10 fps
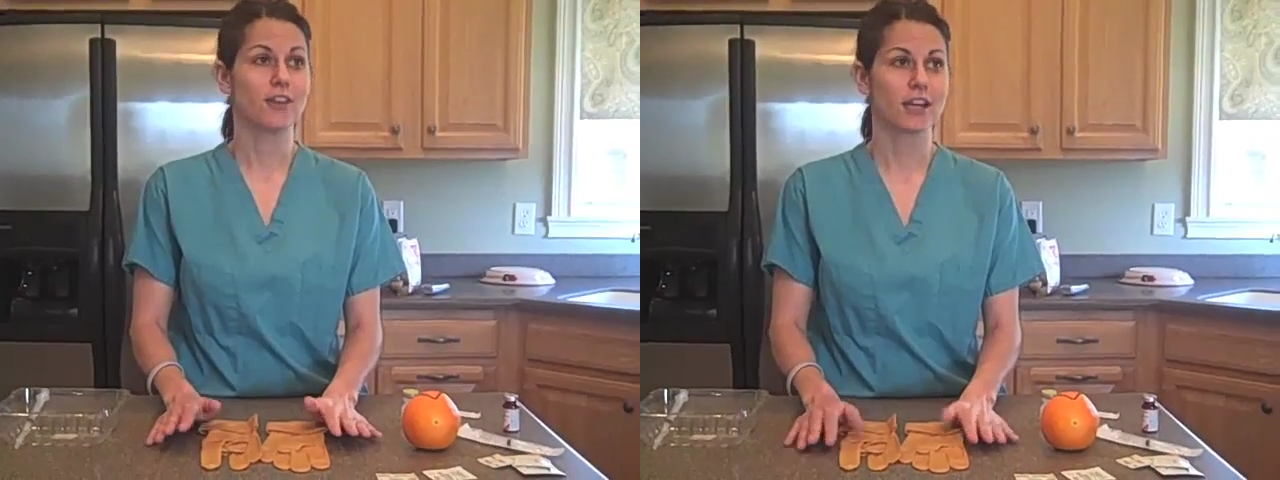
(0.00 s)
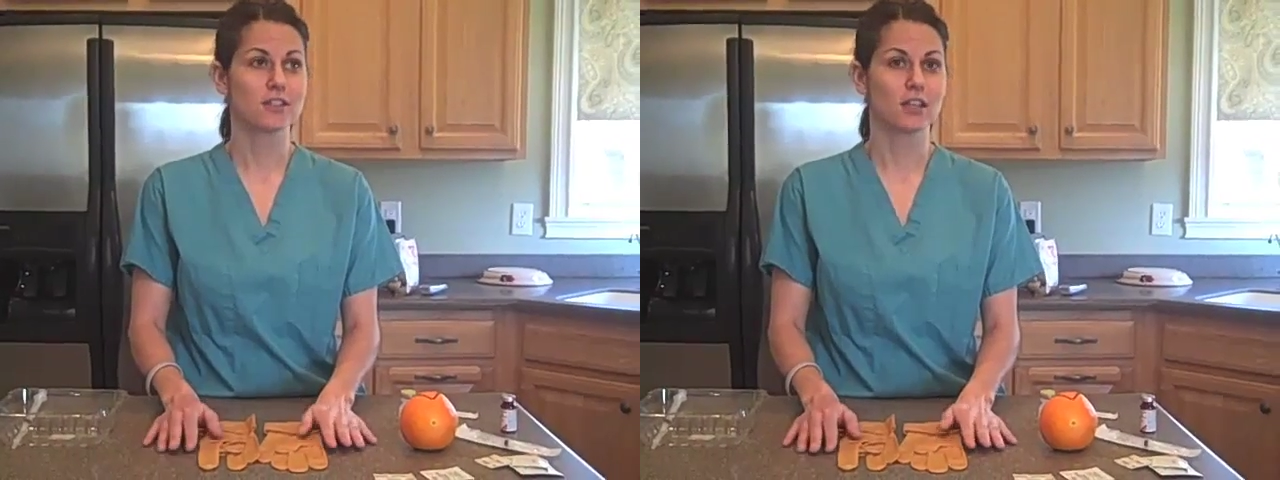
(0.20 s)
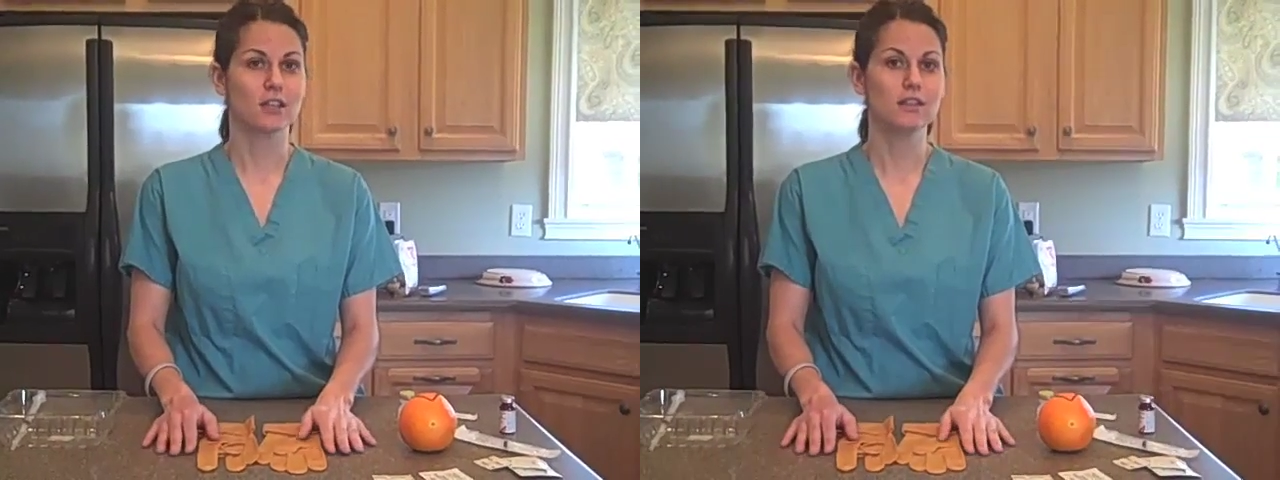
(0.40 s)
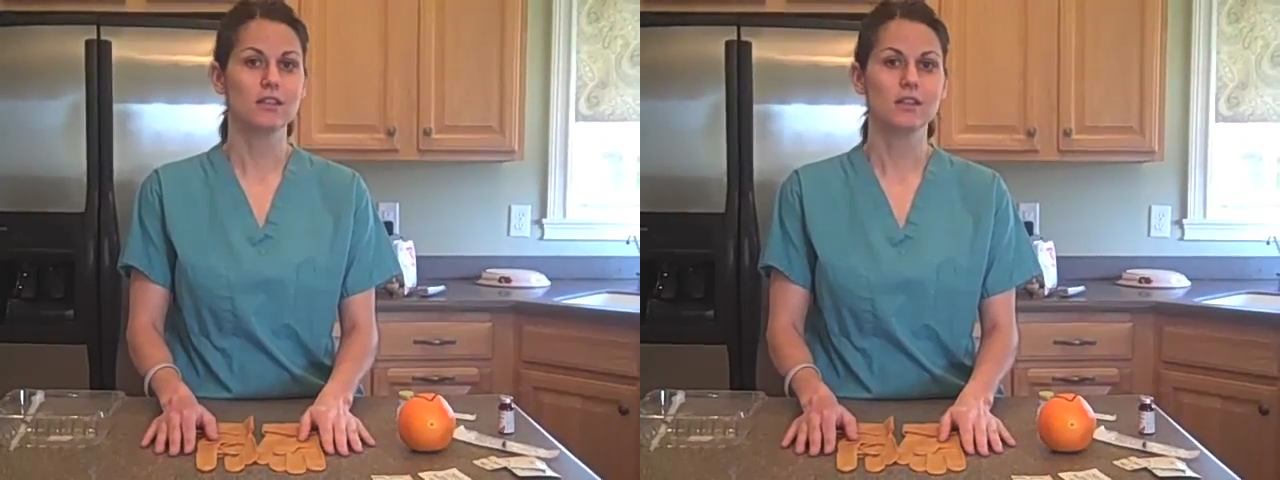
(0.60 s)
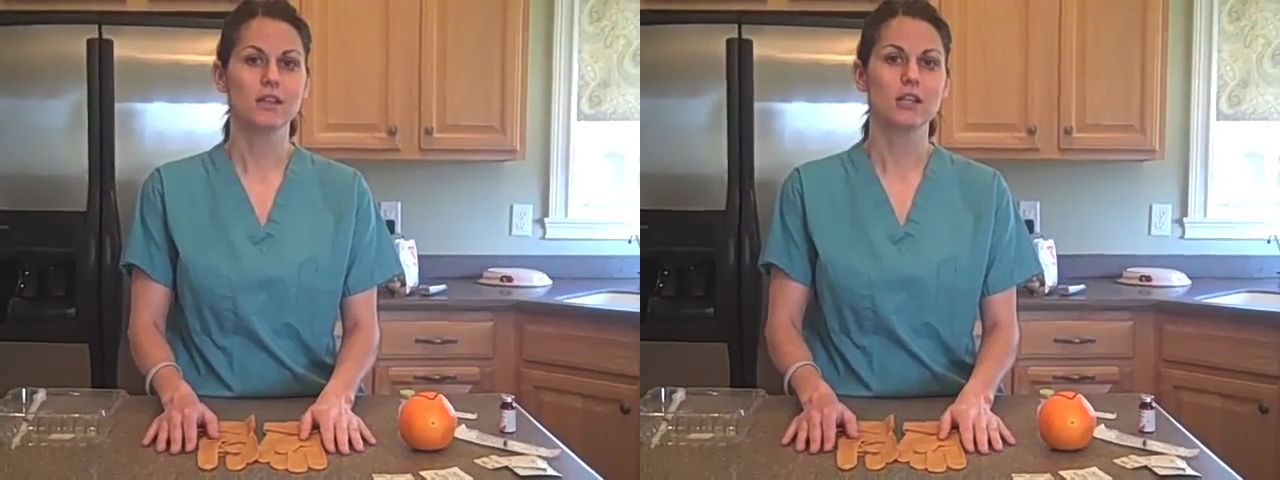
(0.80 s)
vaccine
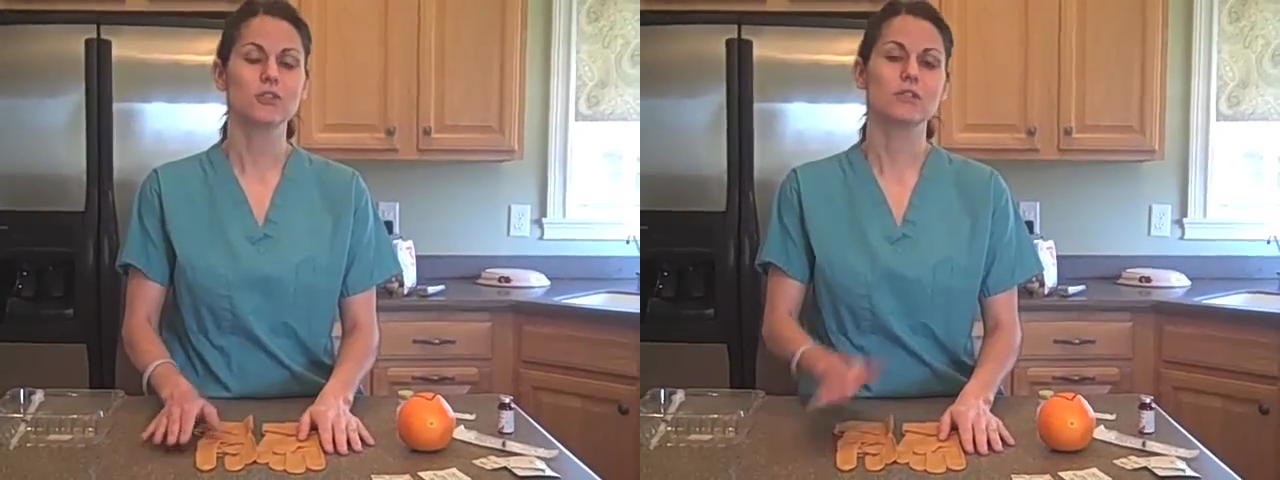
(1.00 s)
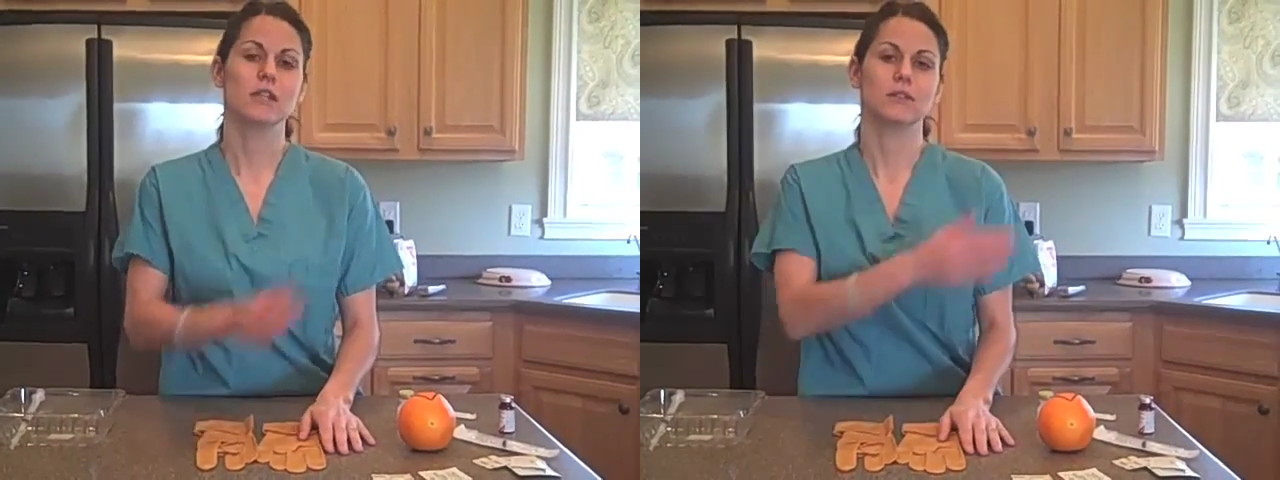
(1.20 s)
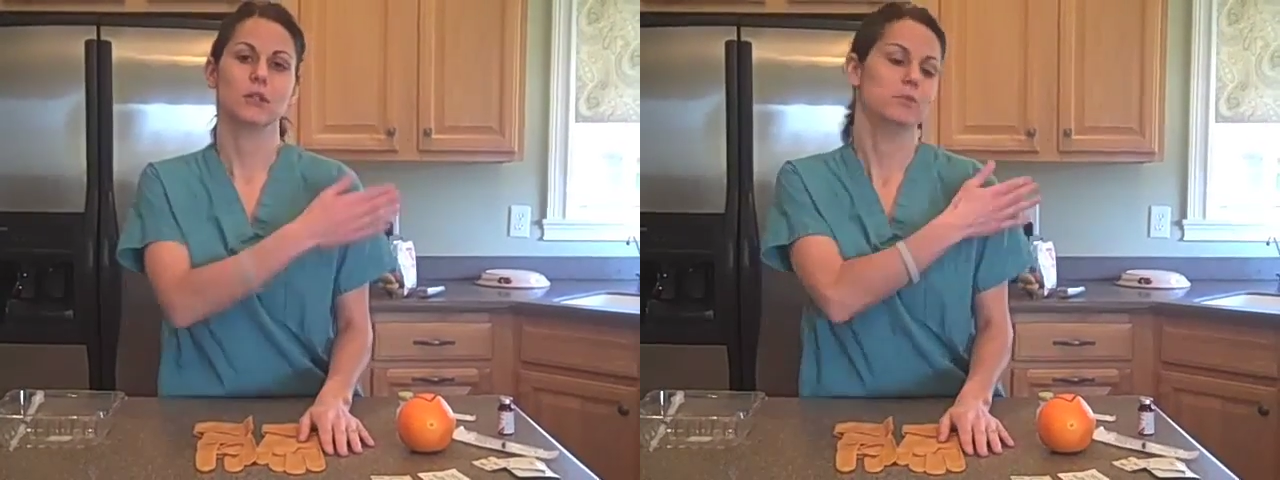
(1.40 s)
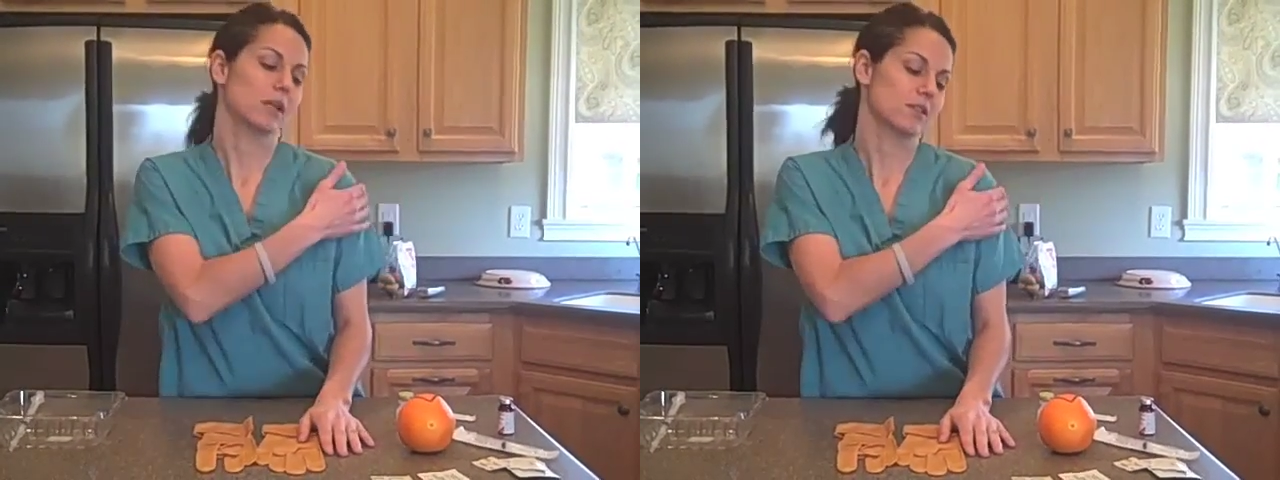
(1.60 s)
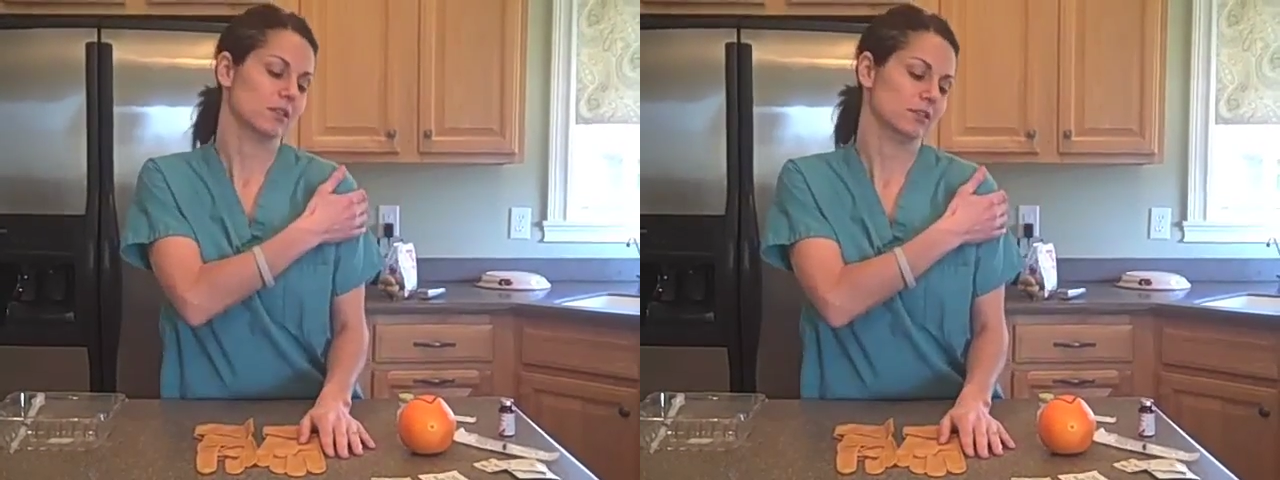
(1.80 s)
is your deltoid
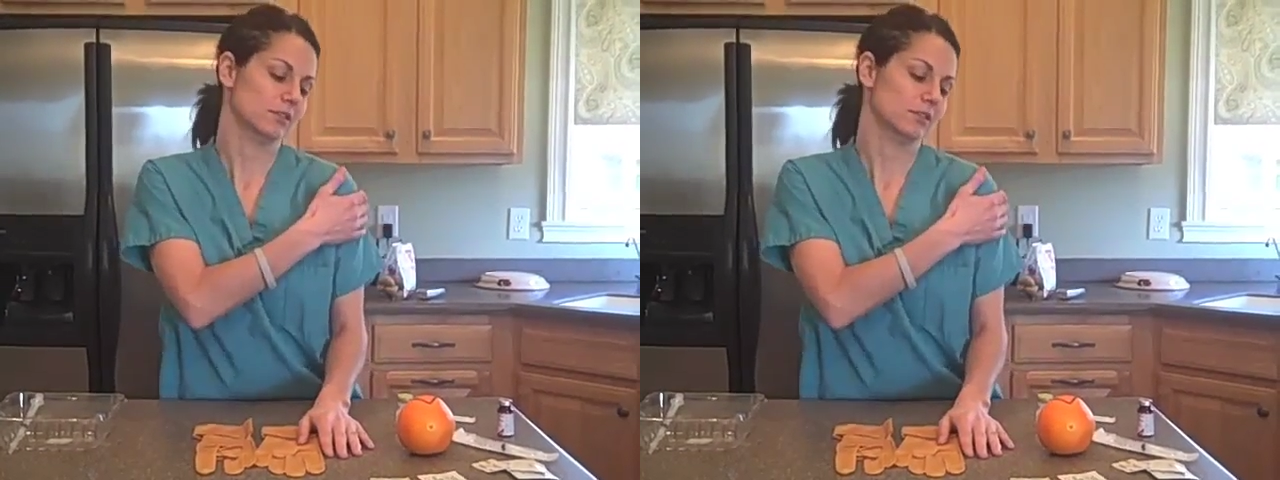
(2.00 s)
muscle.